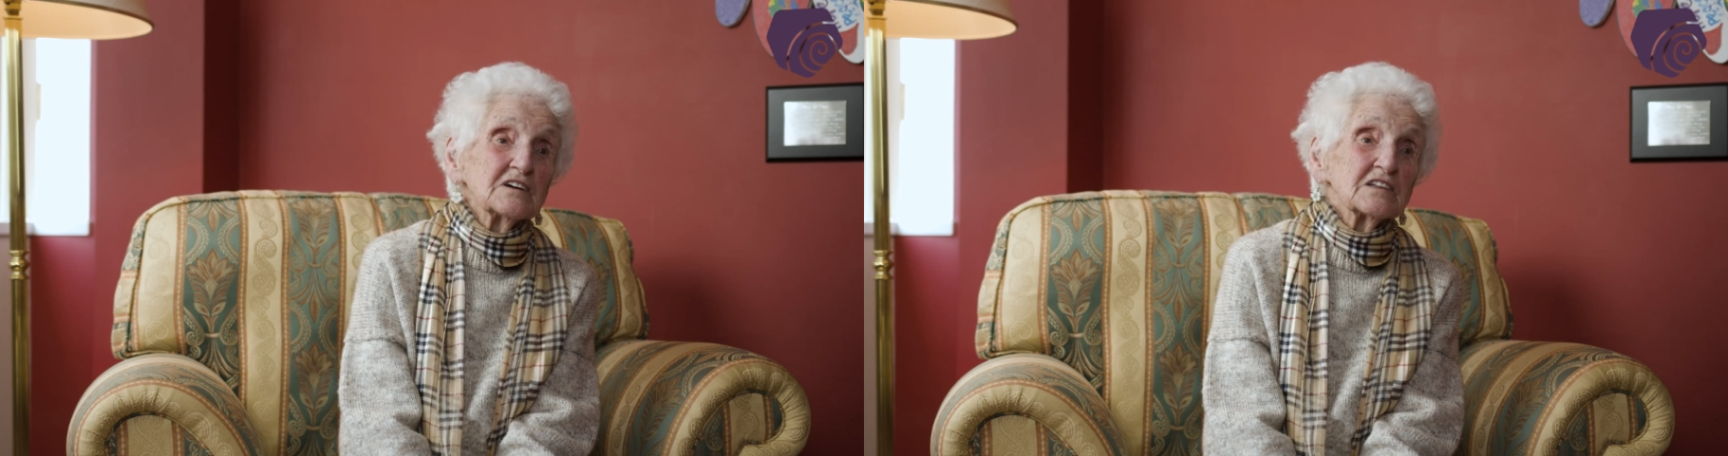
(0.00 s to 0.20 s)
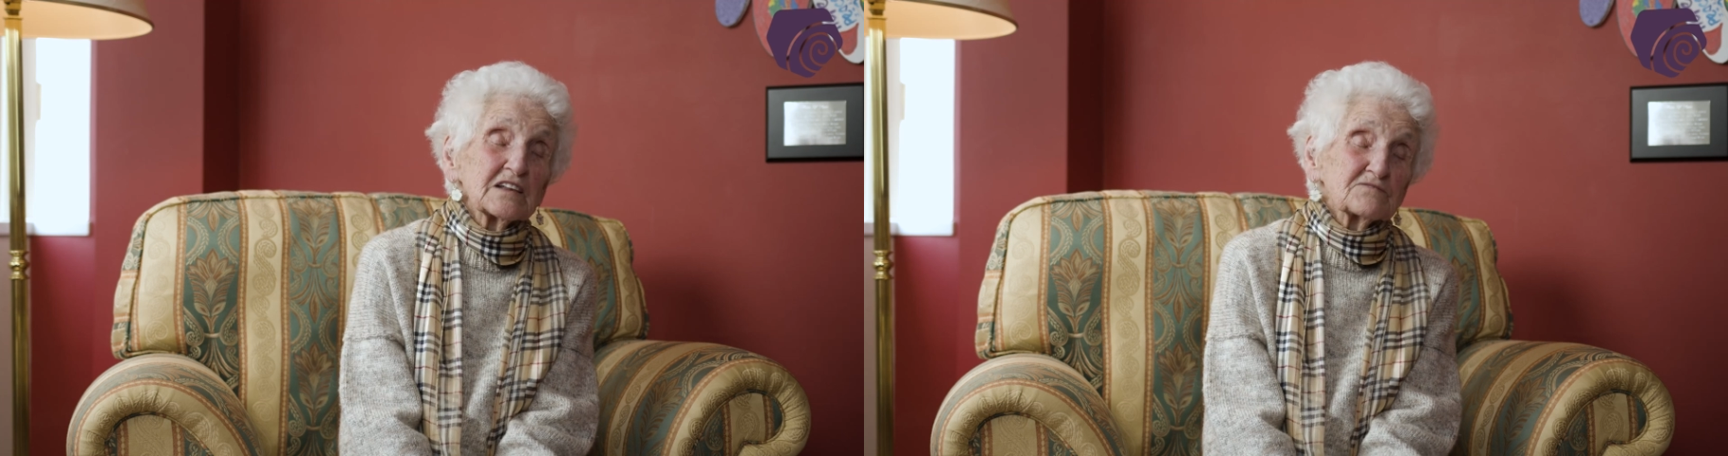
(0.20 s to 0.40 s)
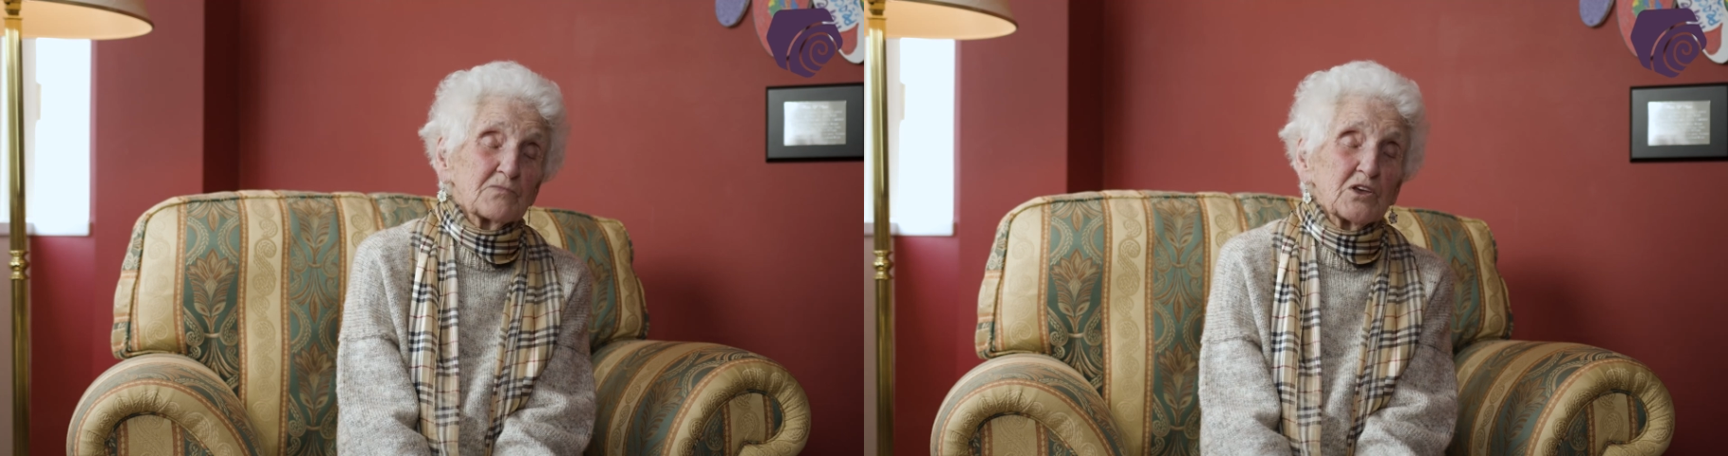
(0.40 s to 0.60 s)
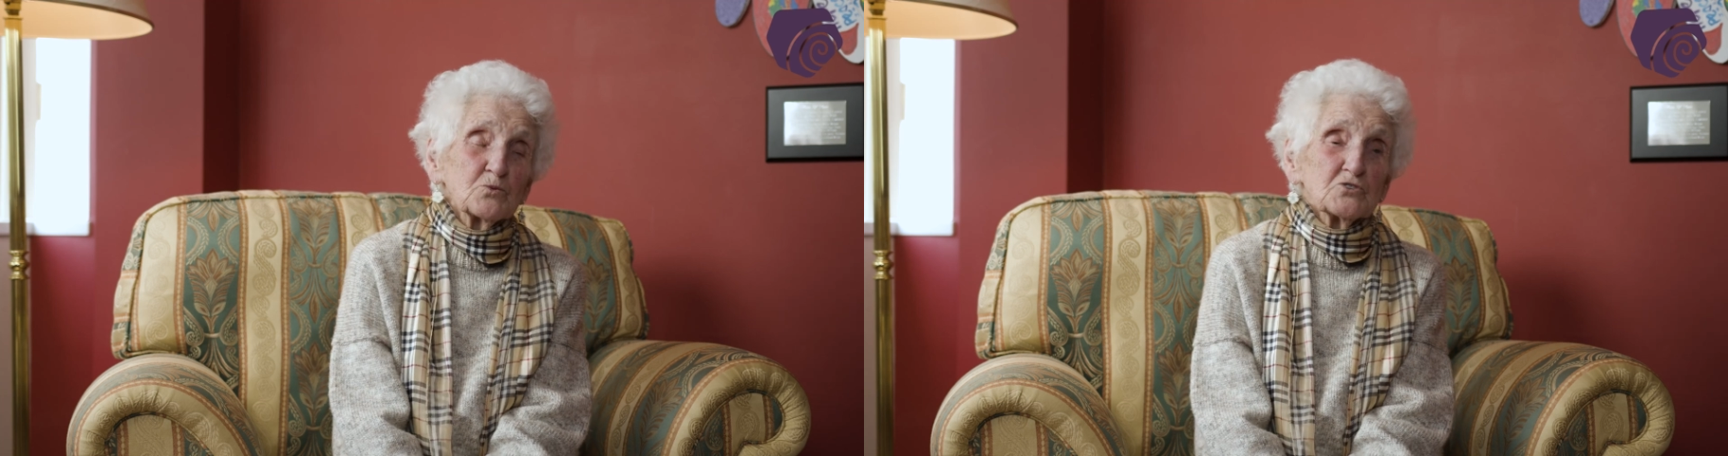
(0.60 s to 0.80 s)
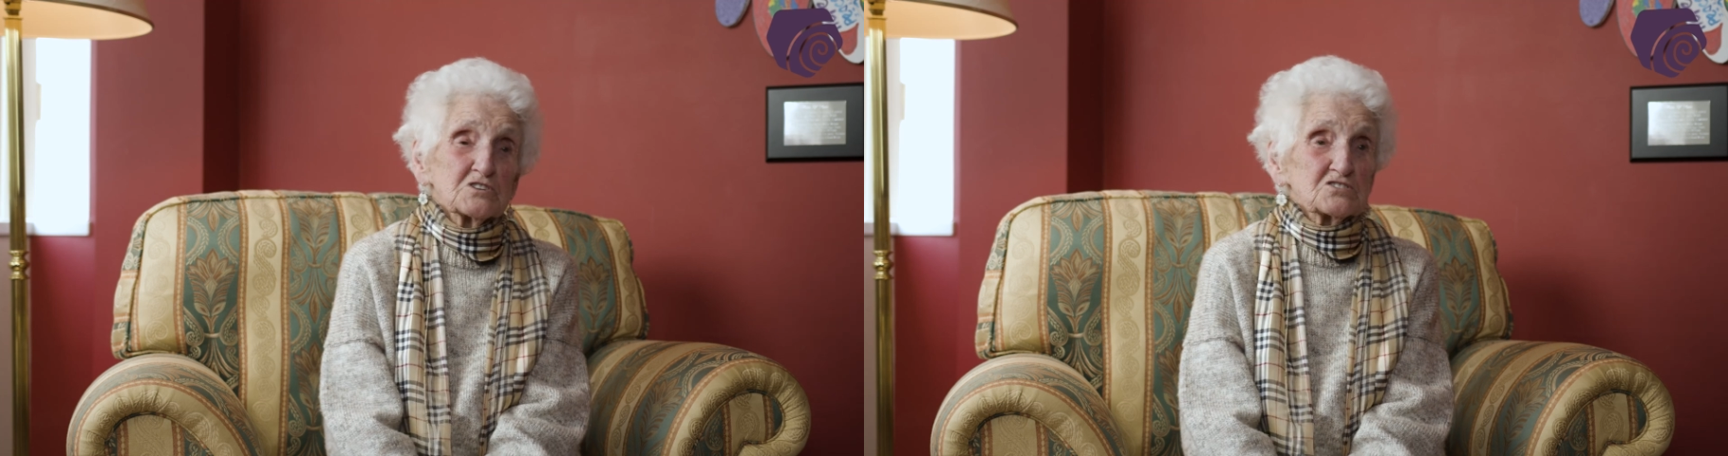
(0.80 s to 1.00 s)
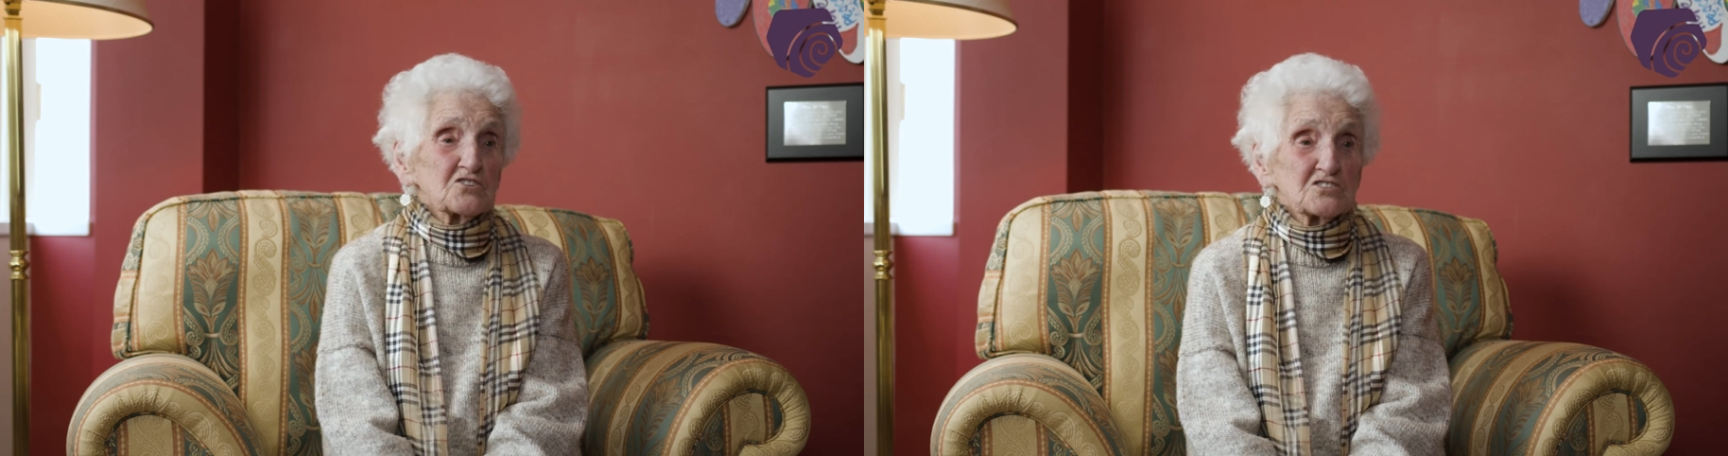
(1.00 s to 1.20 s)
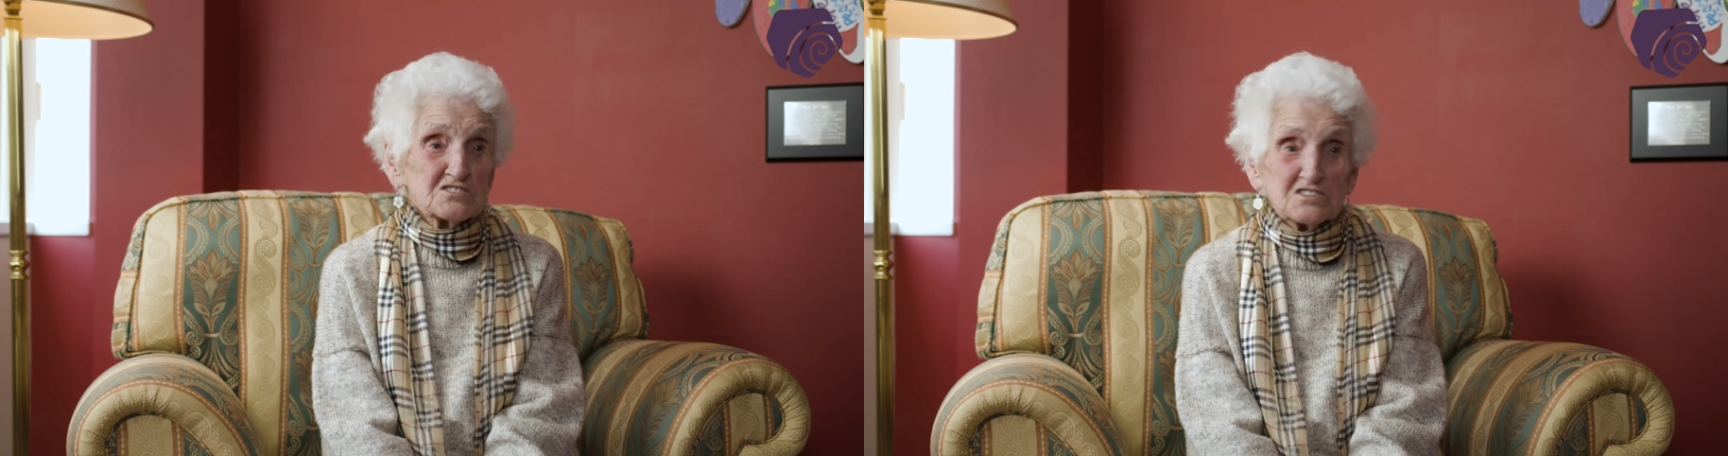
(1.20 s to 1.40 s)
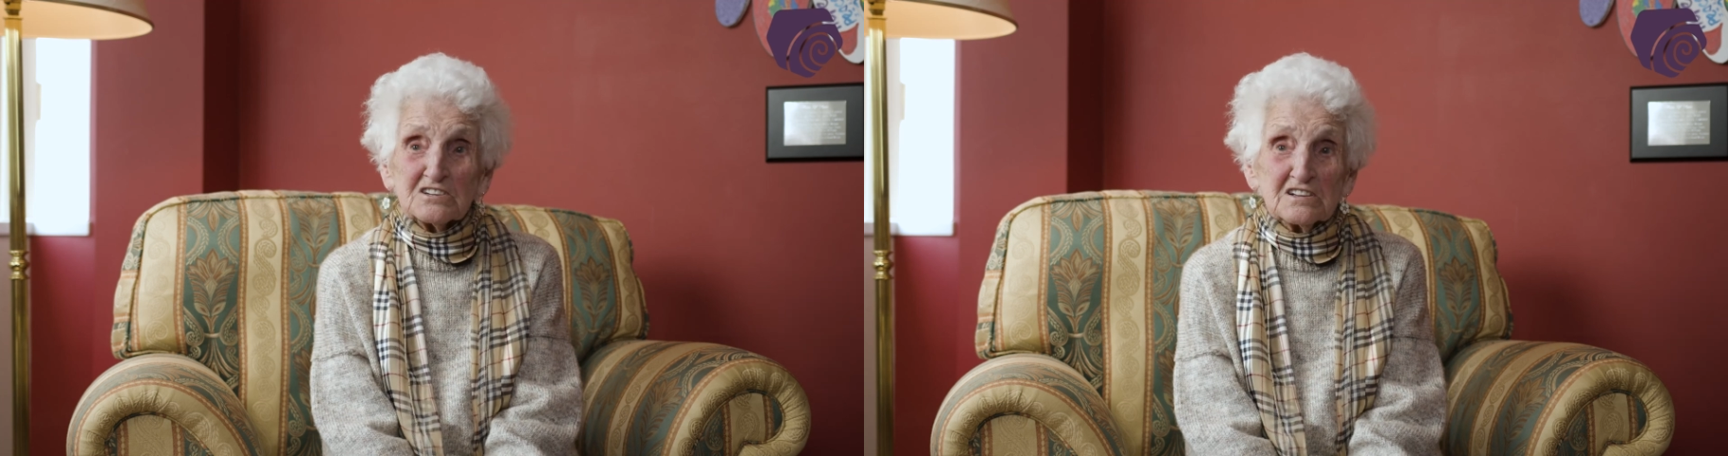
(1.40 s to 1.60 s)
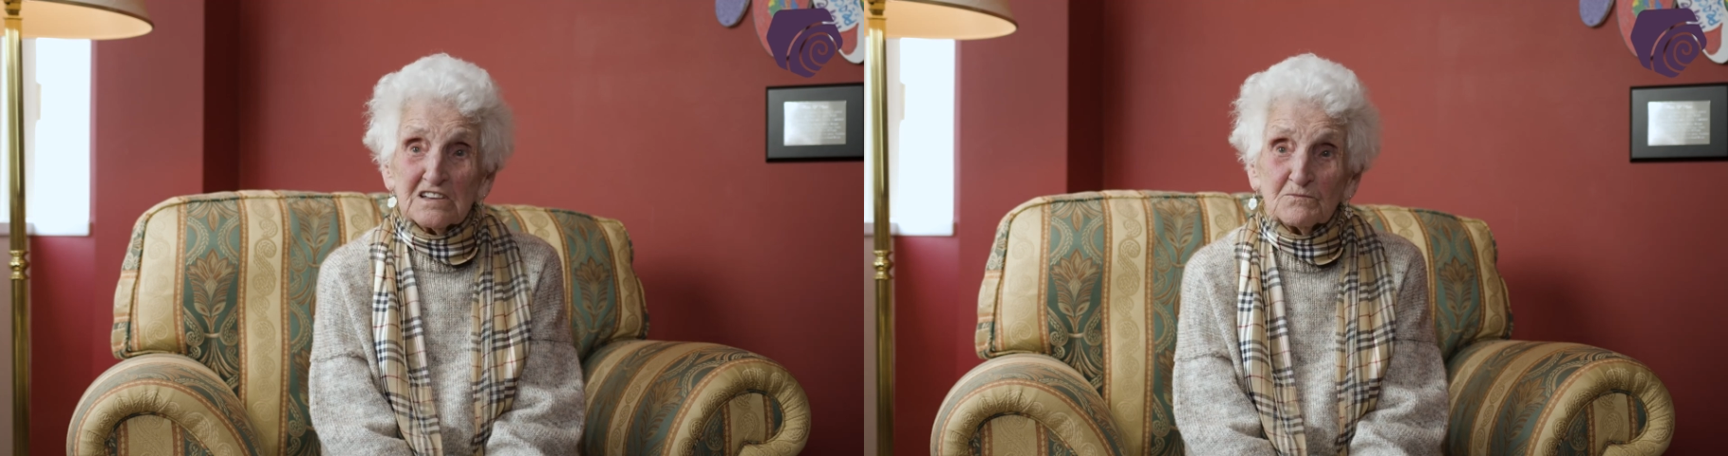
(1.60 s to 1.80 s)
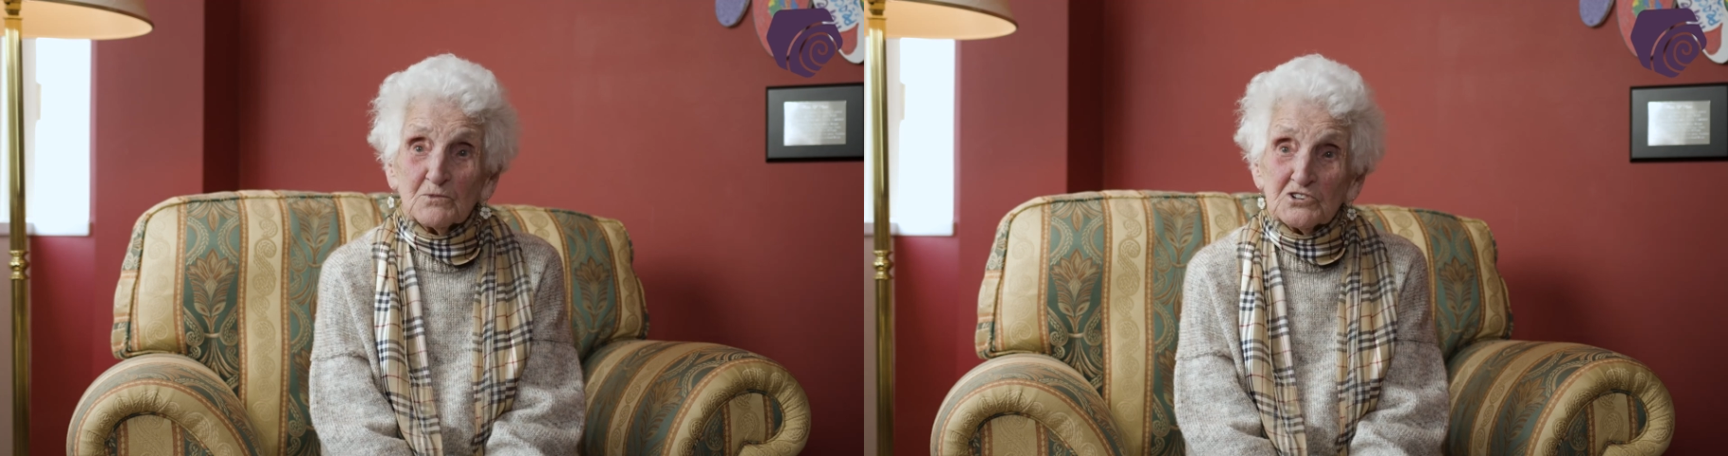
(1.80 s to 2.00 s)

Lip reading: And he works on a Sterling,